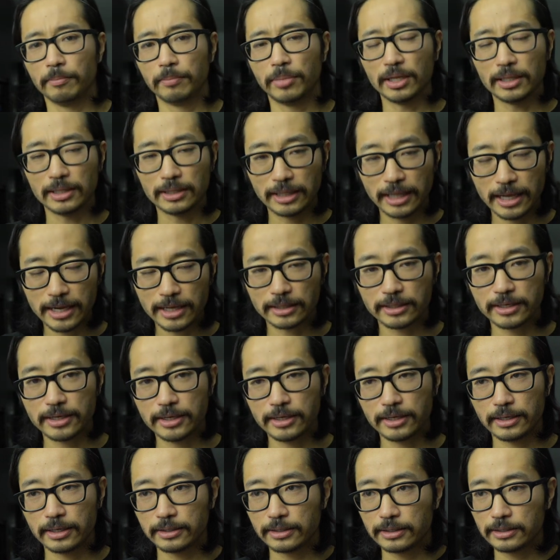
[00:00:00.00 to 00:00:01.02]
But
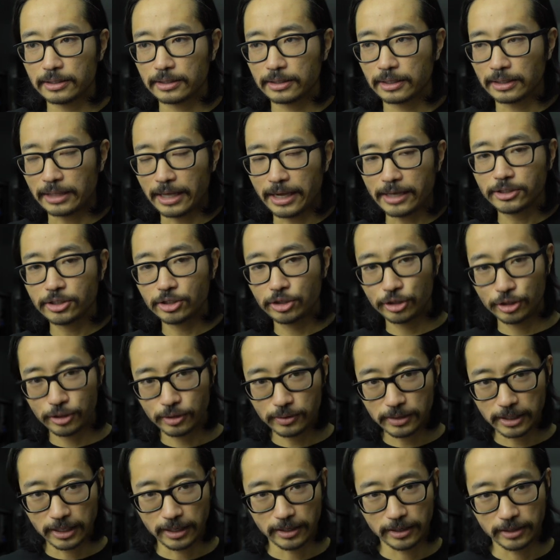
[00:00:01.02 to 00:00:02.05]
lately, the last
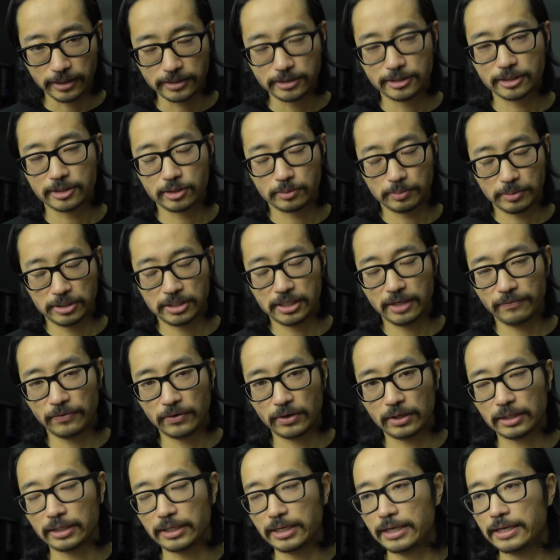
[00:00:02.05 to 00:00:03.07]
2 days
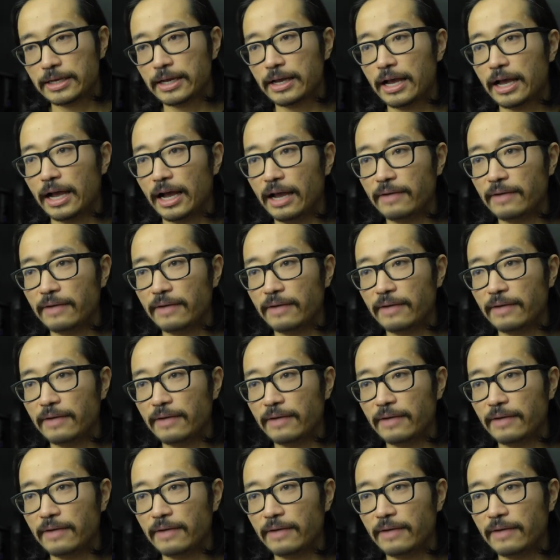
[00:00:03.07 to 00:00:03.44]
specifically,